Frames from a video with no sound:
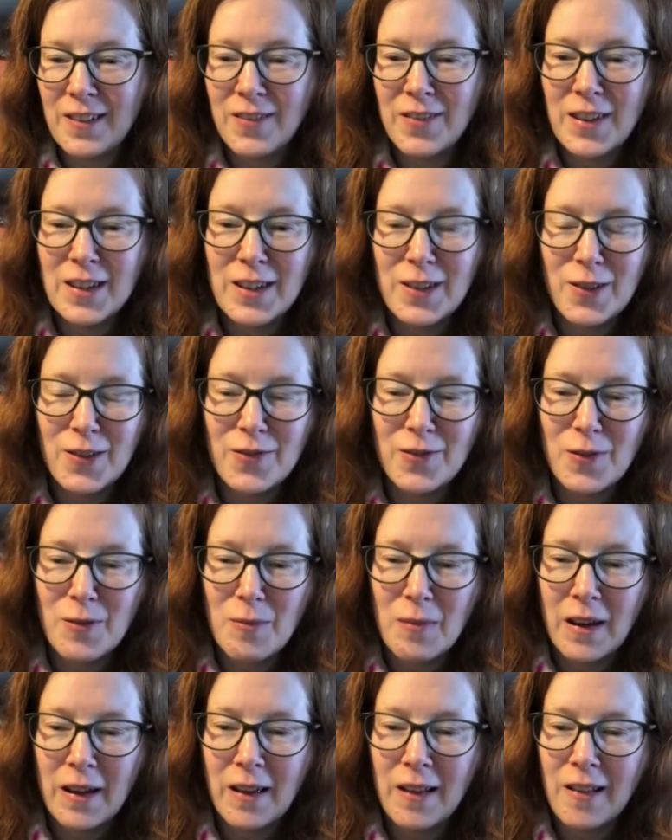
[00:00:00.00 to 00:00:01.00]
video from
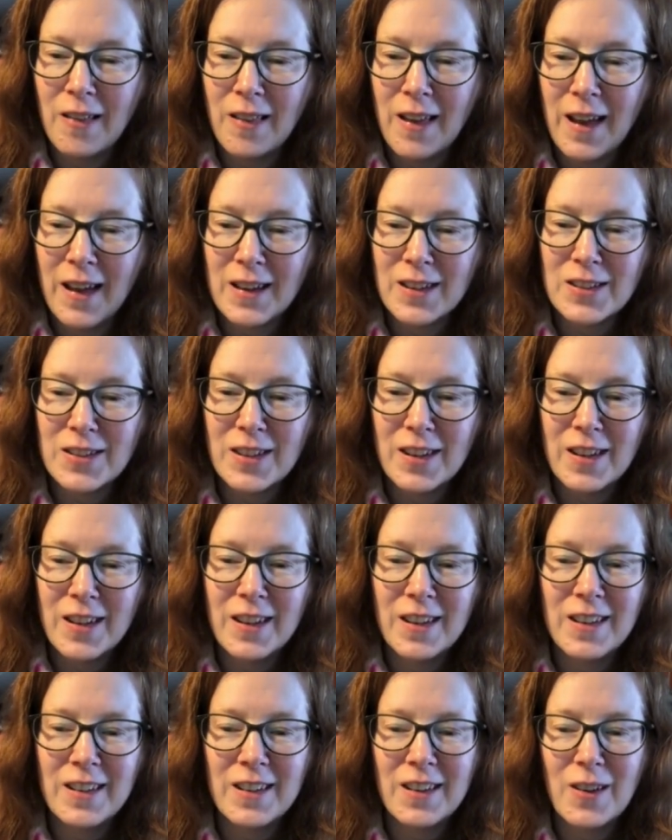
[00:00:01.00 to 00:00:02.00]
my
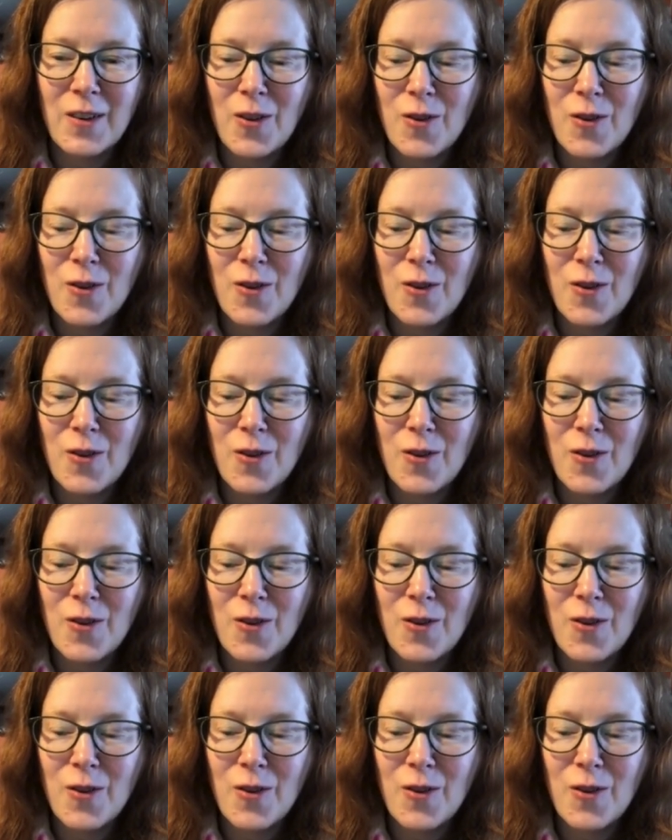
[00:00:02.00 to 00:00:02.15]
collection,